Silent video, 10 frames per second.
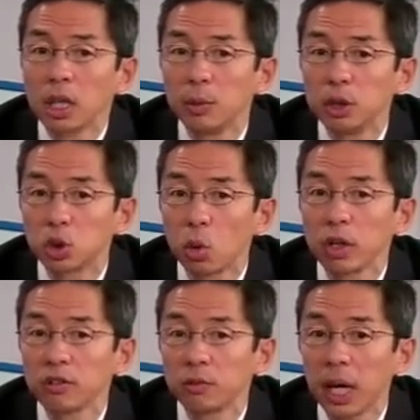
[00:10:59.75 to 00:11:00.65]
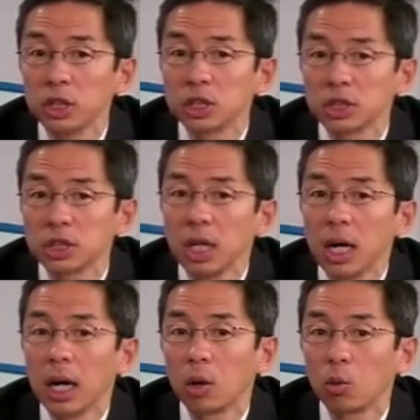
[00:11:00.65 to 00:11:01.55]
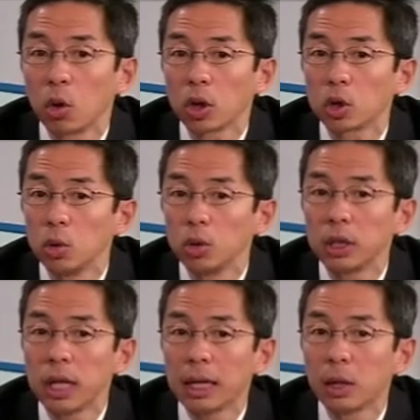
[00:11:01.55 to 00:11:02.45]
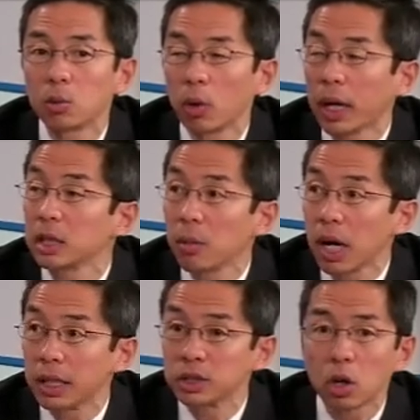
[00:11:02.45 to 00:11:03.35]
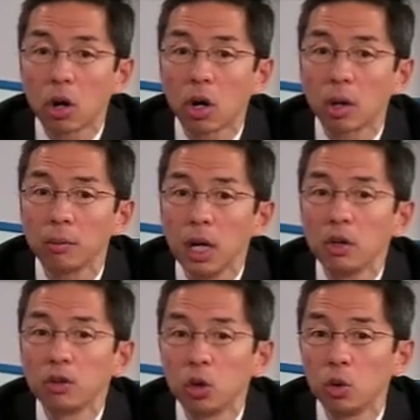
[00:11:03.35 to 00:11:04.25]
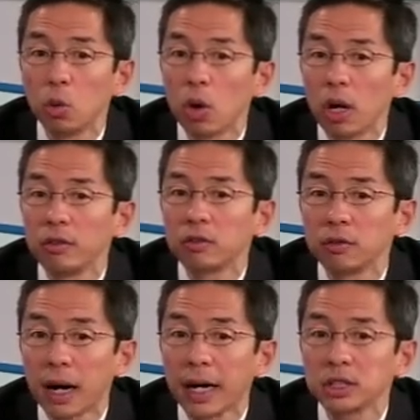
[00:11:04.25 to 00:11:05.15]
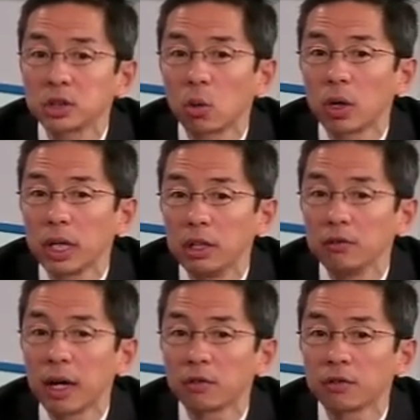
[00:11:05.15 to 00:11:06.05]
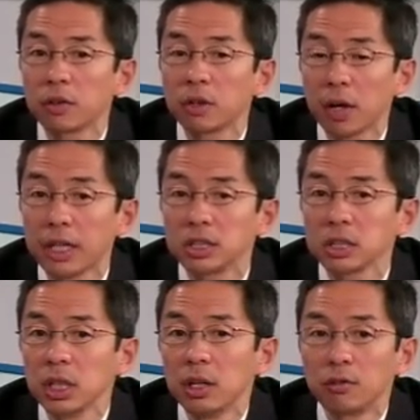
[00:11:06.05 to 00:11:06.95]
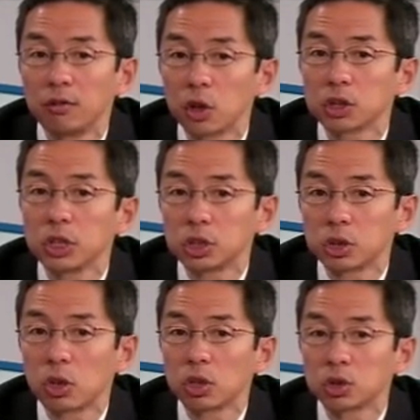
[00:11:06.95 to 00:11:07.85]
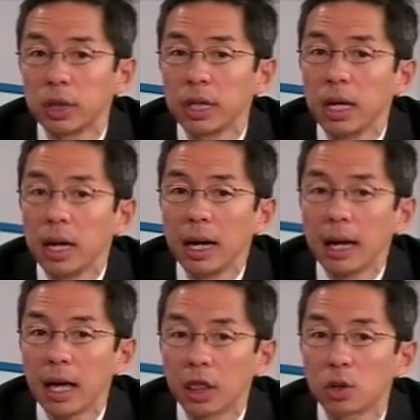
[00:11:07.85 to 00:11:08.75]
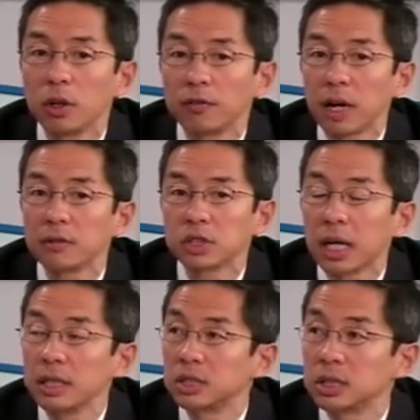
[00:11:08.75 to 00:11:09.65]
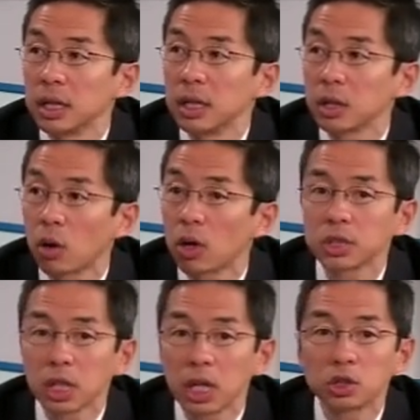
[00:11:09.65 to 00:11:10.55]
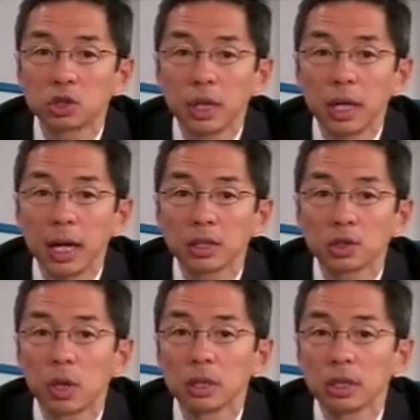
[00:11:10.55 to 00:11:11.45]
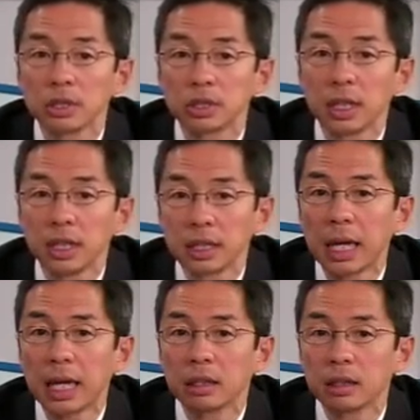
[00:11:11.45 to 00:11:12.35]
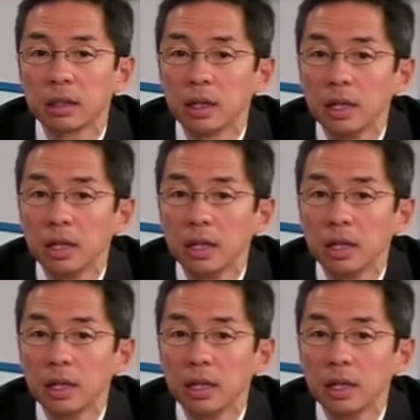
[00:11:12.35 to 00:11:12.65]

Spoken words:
The majority of patients were included in a randomized arm, 2-to-1 device or eValve device versus surgery at 35 sites across the country as well as in Canada.